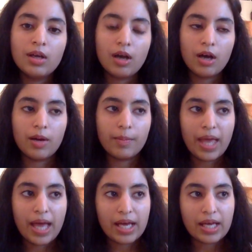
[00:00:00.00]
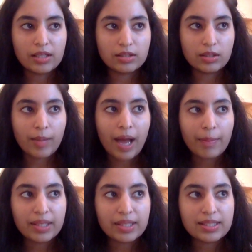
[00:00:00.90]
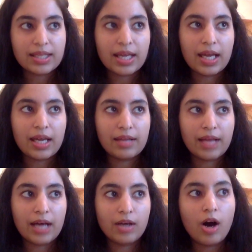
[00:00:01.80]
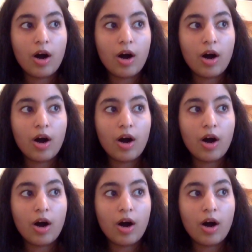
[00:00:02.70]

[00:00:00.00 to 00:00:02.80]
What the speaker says: And I'm happy to say that